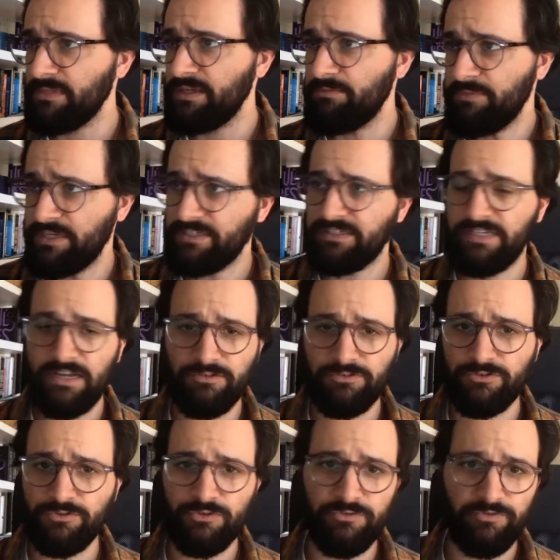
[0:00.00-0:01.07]
might sound
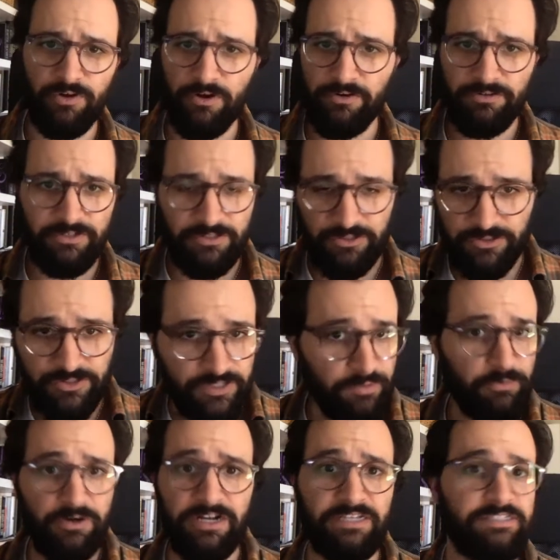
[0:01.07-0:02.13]
sort of hard to just
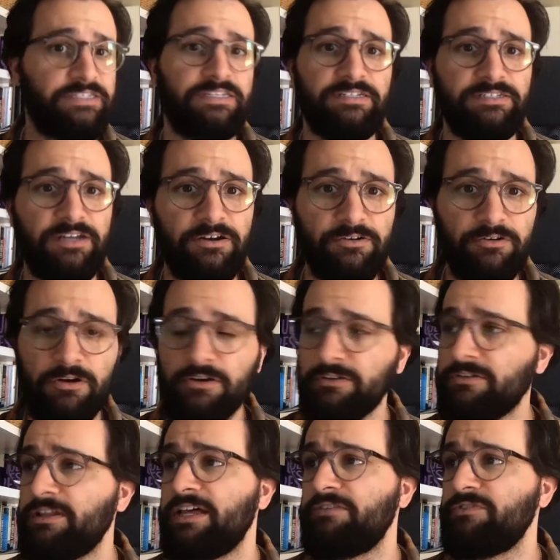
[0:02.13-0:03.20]
summarize the entire
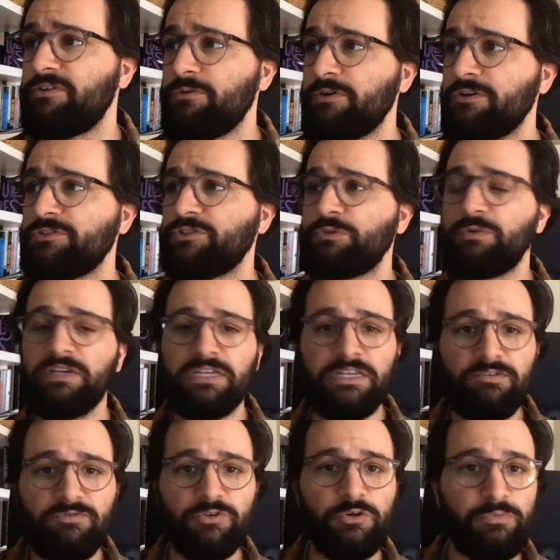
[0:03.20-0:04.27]
article out of nowhere, so I want to
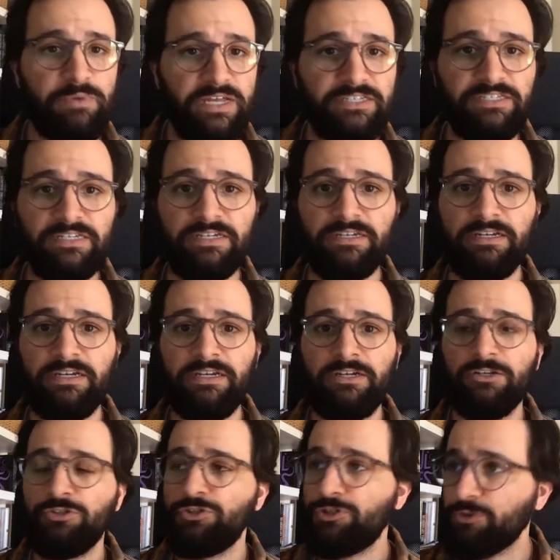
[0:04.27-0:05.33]
give you a basic
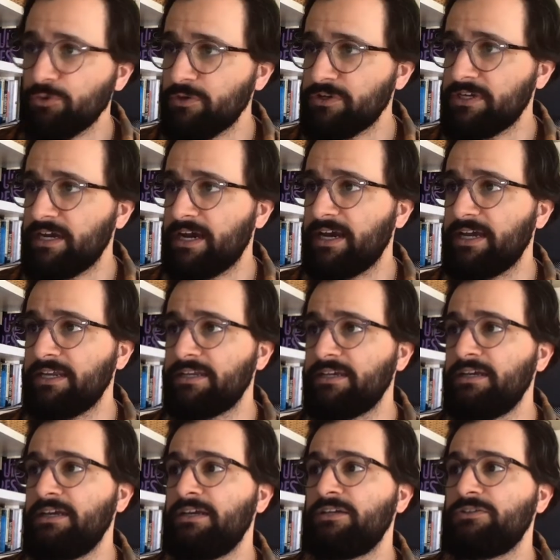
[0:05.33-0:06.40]
short guide
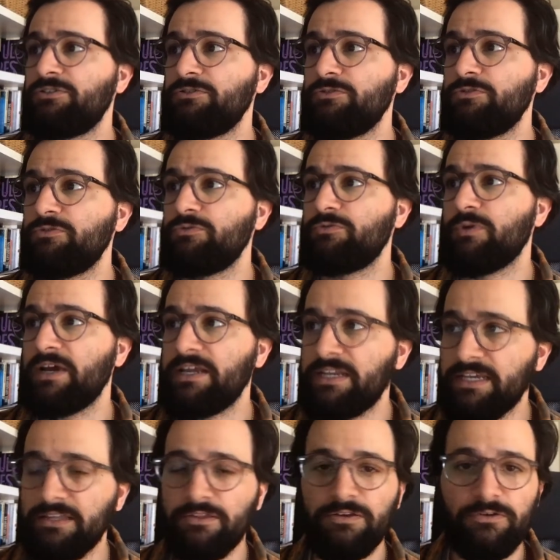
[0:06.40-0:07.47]
to
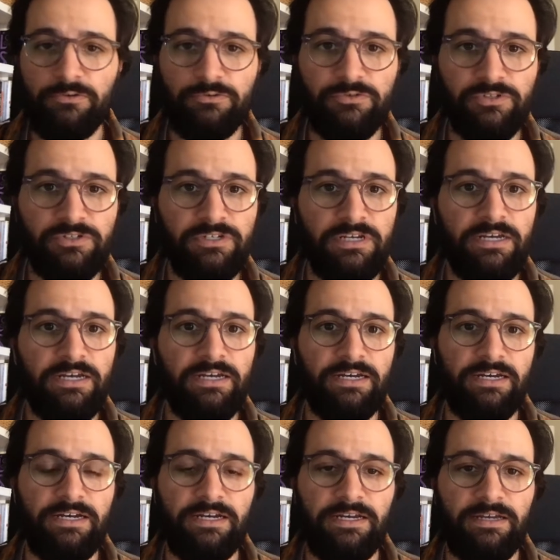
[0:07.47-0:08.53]
writing those
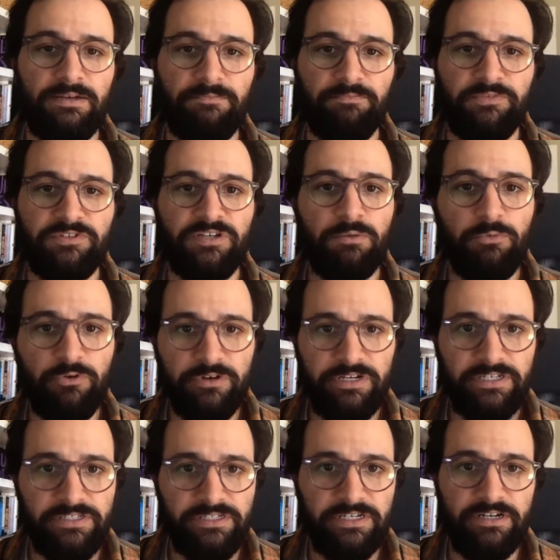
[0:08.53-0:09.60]

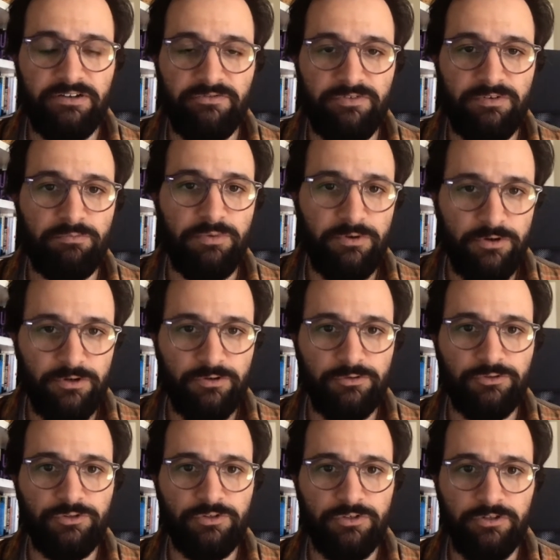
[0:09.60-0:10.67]
summaries of empirical
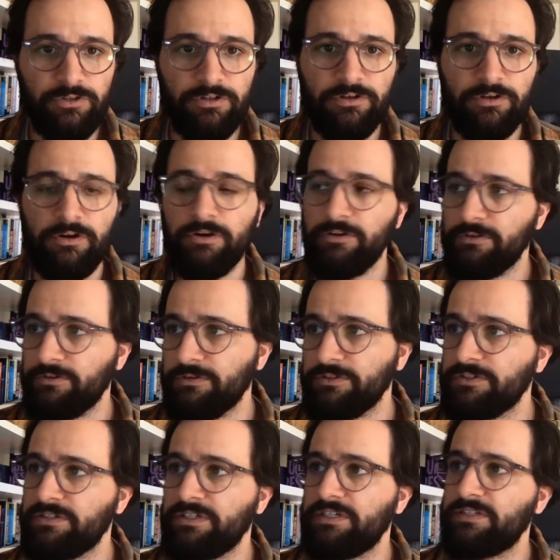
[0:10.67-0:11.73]
journal
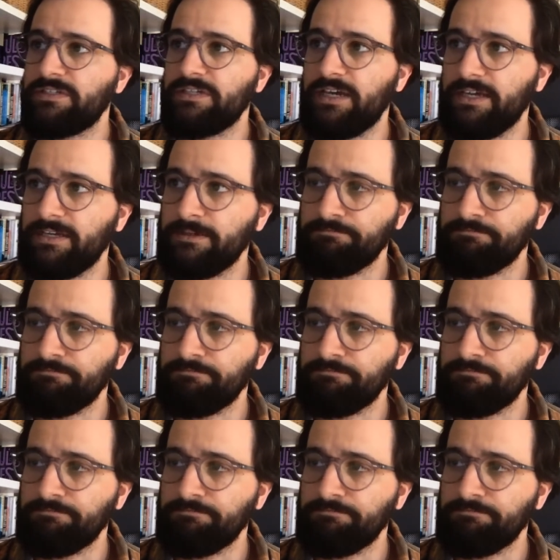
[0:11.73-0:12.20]
articles in psych.